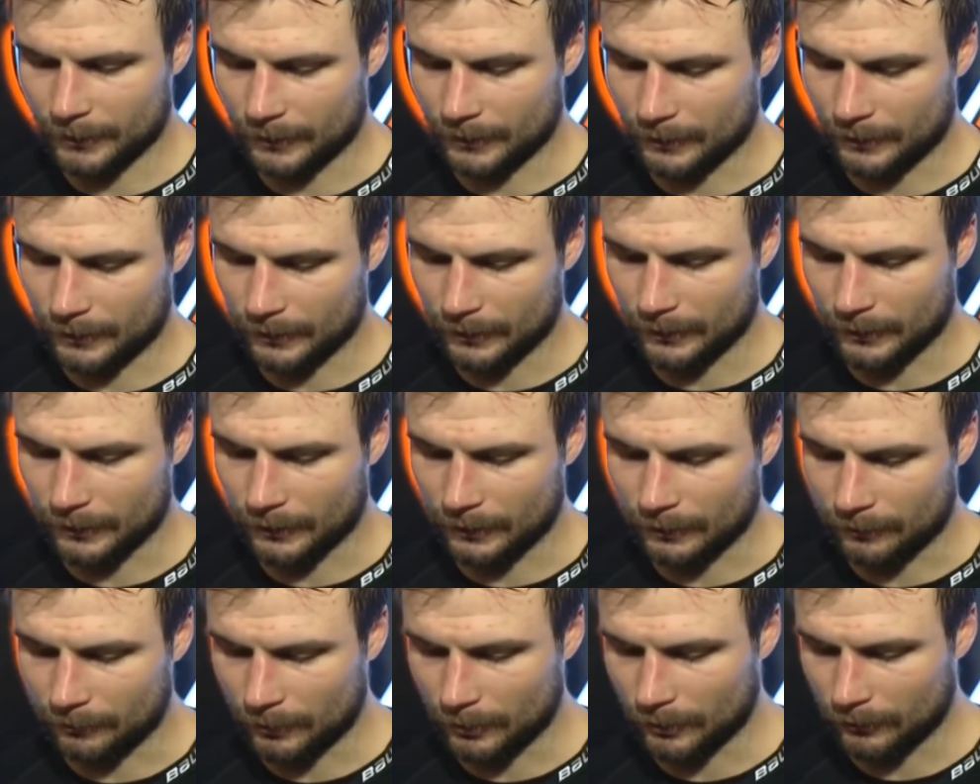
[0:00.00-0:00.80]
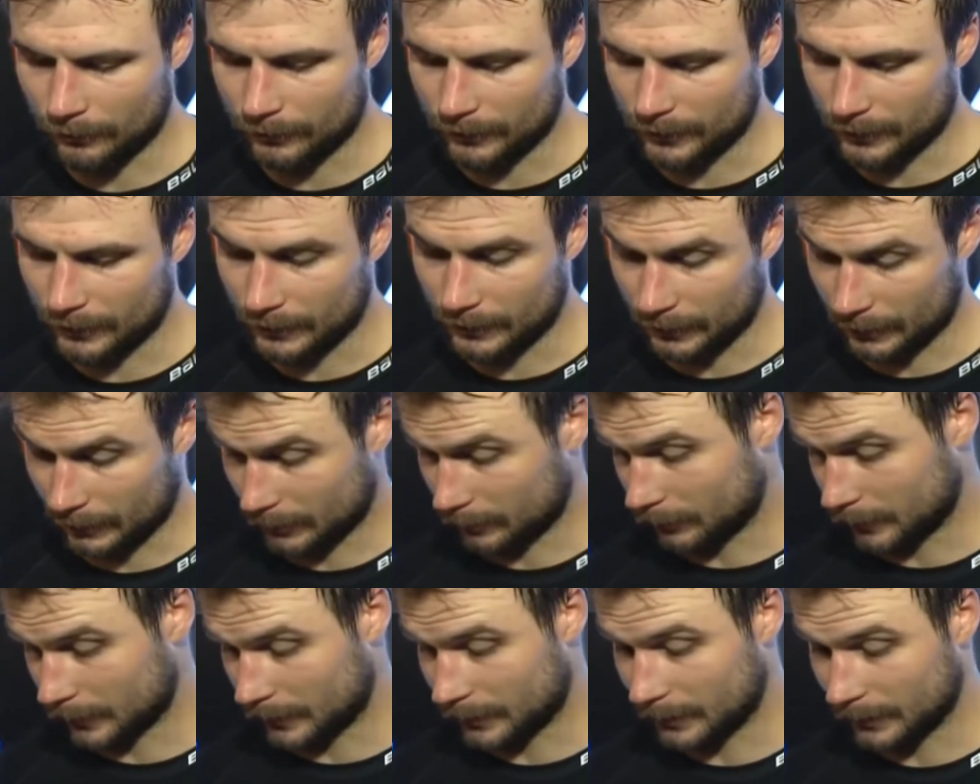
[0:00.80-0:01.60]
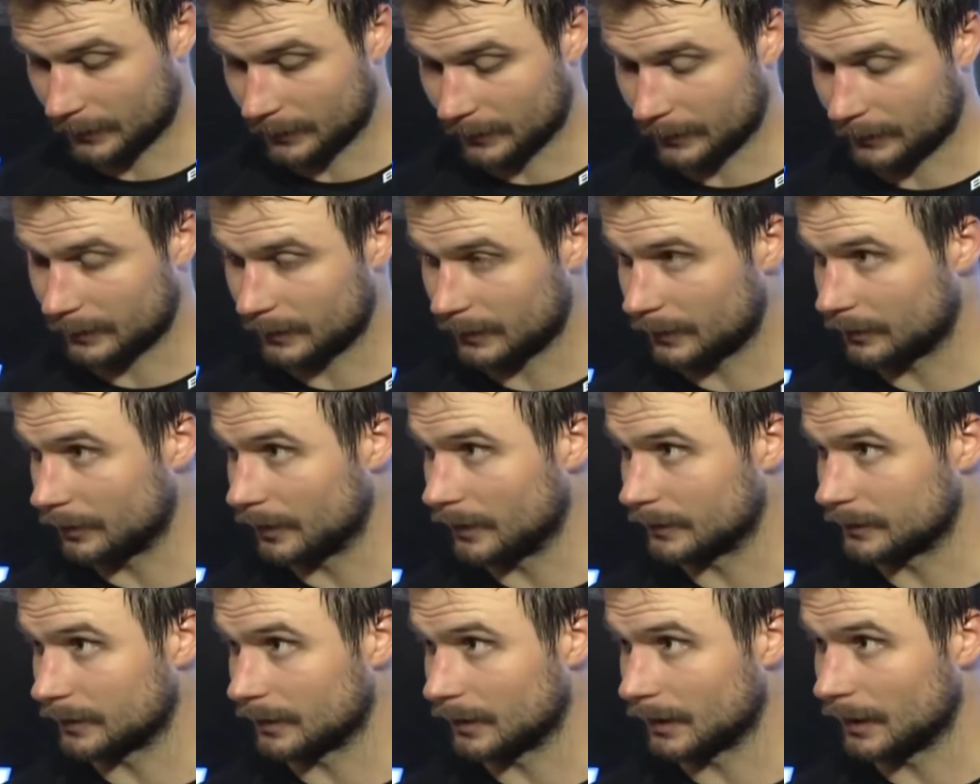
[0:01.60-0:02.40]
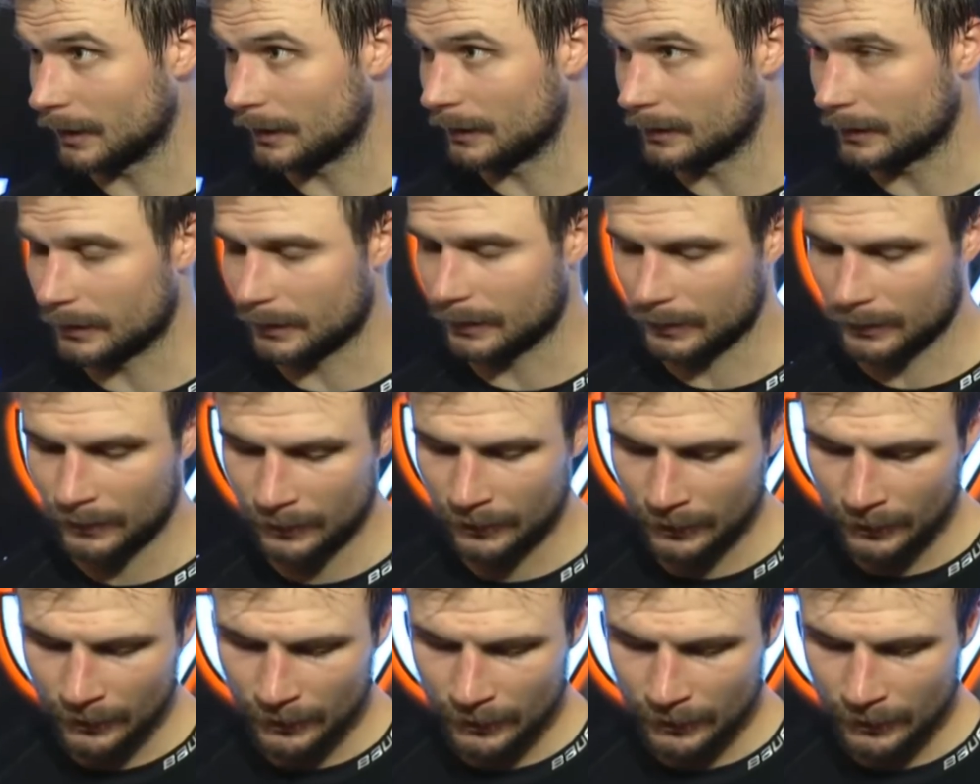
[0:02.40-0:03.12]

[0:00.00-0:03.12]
and hopefully we can continue as a line to